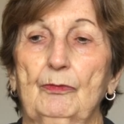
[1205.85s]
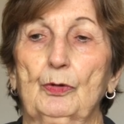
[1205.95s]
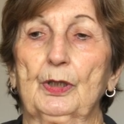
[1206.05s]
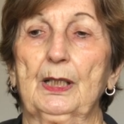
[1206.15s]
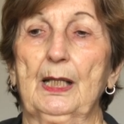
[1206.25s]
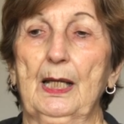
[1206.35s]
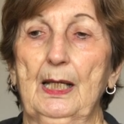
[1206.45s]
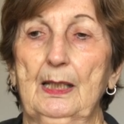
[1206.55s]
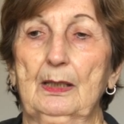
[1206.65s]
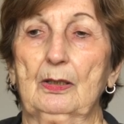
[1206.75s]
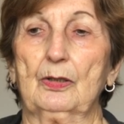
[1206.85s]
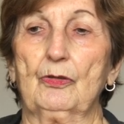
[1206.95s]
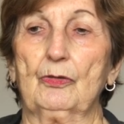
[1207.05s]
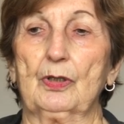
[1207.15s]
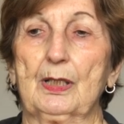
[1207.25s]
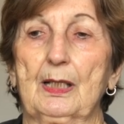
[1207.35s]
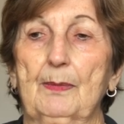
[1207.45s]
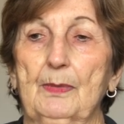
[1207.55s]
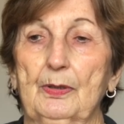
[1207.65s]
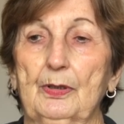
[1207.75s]
48 because Eunice
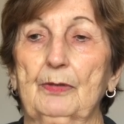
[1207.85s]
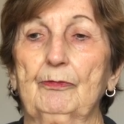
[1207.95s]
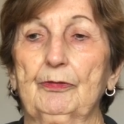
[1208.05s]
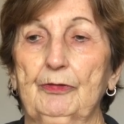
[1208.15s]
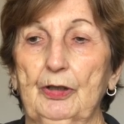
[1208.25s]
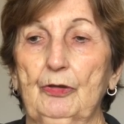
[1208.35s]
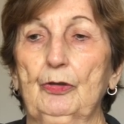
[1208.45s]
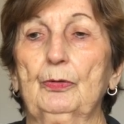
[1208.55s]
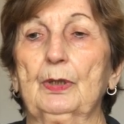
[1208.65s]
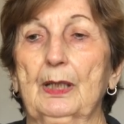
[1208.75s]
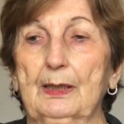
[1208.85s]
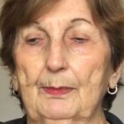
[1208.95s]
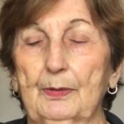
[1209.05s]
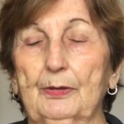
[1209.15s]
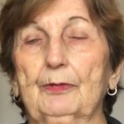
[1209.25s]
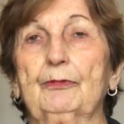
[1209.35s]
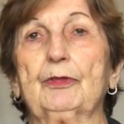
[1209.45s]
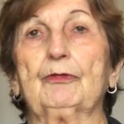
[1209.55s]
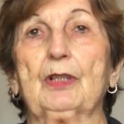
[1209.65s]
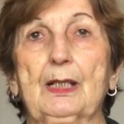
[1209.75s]
got married in 52 and I got married in
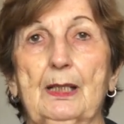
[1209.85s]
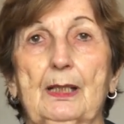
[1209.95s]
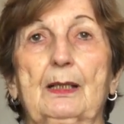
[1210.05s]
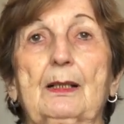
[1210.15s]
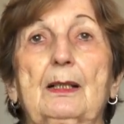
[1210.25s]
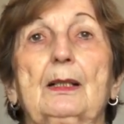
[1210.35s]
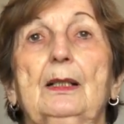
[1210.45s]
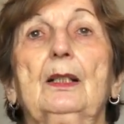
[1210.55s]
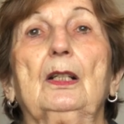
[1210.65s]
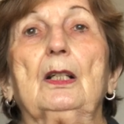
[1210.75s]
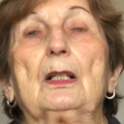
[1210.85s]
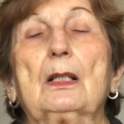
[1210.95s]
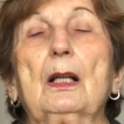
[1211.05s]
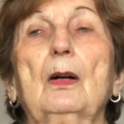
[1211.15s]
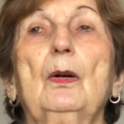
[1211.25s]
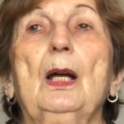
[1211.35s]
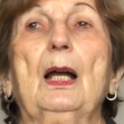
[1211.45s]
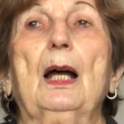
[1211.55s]
56. So,